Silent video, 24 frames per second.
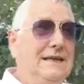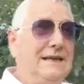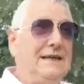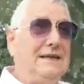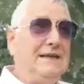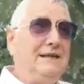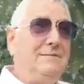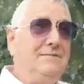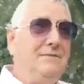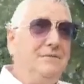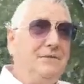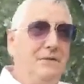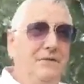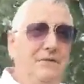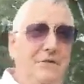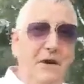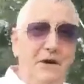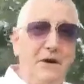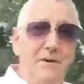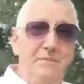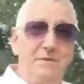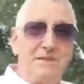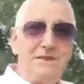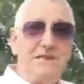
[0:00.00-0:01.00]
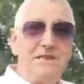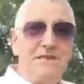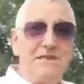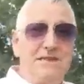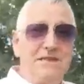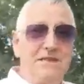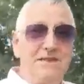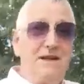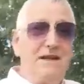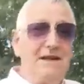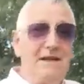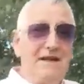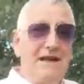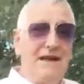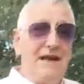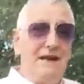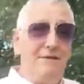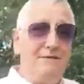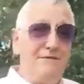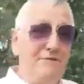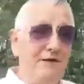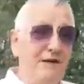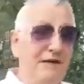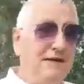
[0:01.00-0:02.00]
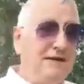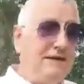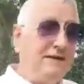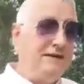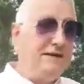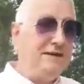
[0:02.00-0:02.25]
The founder position I have,